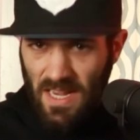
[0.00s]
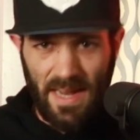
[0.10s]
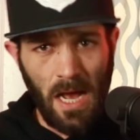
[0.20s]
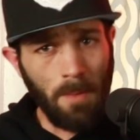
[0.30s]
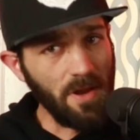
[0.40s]

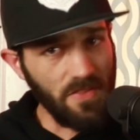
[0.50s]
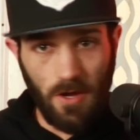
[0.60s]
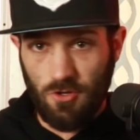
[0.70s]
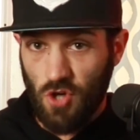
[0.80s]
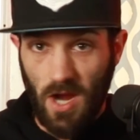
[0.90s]
And I'm in
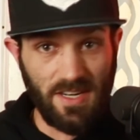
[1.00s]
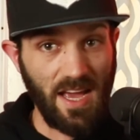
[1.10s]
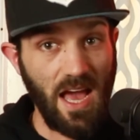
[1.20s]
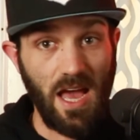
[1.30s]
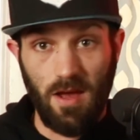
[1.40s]
there trying to
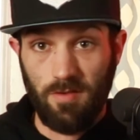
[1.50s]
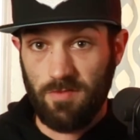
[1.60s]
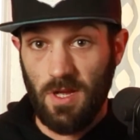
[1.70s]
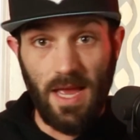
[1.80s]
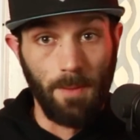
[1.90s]
have
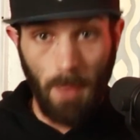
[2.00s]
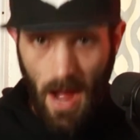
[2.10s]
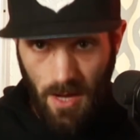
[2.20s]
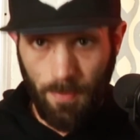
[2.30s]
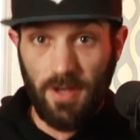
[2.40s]

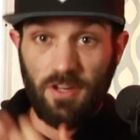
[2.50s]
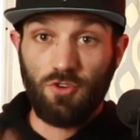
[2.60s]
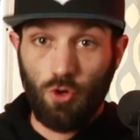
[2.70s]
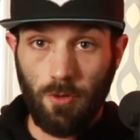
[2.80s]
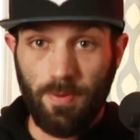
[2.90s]
my opinion,
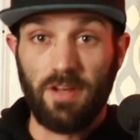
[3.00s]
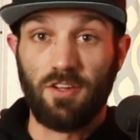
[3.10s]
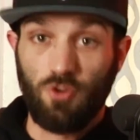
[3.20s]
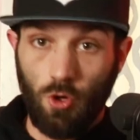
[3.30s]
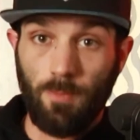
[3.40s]
your
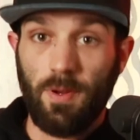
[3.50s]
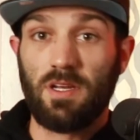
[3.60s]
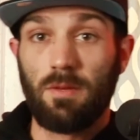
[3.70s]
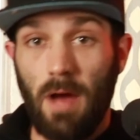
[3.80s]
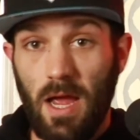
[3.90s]
opinion, your
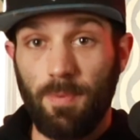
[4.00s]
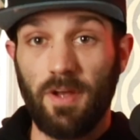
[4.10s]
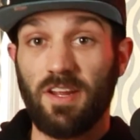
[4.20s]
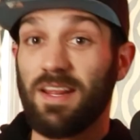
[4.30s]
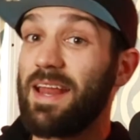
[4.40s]
opinion, my
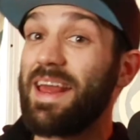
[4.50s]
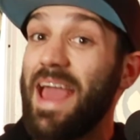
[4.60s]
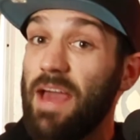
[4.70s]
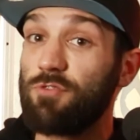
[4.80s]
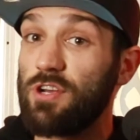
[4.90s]
opinion. And
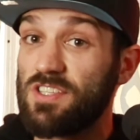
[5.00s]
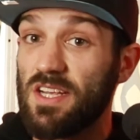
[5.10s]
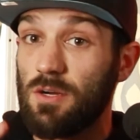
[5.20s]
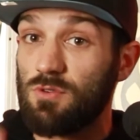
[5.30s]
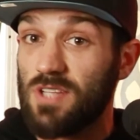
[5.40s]
every
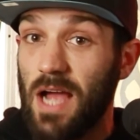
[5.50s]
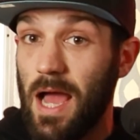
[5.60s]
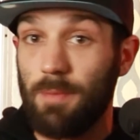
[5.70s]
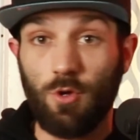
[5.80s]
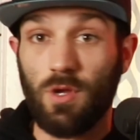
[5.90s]
single
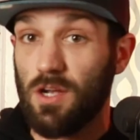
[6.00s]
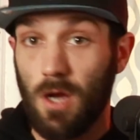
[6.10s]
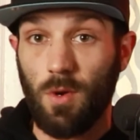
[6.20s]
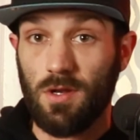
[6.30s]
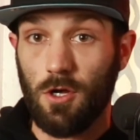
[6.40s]
time you can
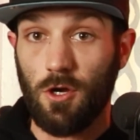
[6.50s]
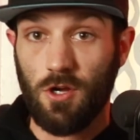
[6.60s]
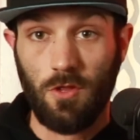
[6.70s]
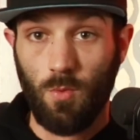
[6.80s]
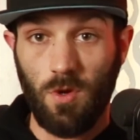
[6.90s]
go and look
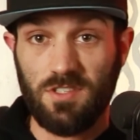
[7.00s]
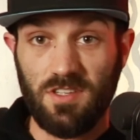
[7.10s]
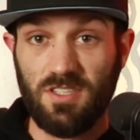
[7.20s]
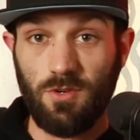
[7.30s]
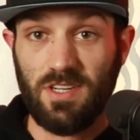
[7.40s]
on the ones that
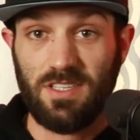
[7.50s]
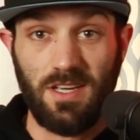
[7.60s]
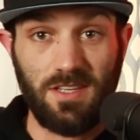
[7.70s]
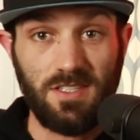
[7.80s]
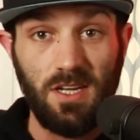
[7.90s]
still
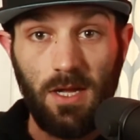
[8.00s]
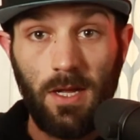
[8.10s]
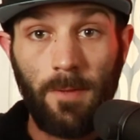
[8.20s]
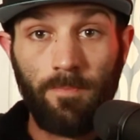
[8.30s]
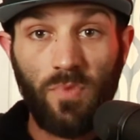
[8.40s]
exist,
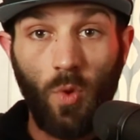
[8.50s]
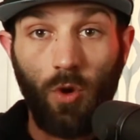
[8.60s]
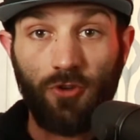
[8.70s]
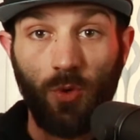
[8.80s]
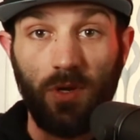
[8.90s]

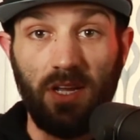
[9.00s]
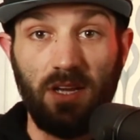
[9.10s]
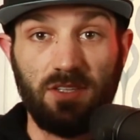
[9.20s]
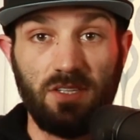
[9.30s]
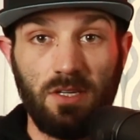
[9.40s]
we're doing
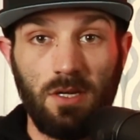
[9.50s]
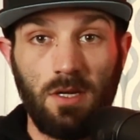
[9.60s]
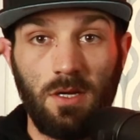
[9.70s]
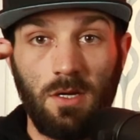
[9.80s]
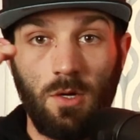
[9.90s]
this.
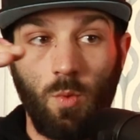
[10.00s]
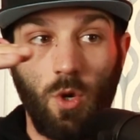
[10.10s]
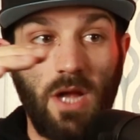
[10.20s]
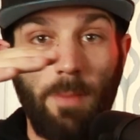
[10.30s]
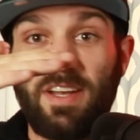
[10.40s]

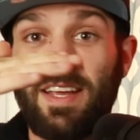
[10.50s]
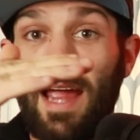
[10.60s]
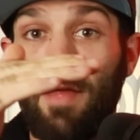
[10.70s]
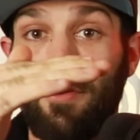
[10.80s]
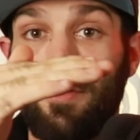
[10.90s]
We're coming
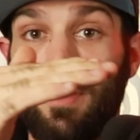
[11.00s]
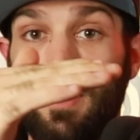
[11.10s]
together.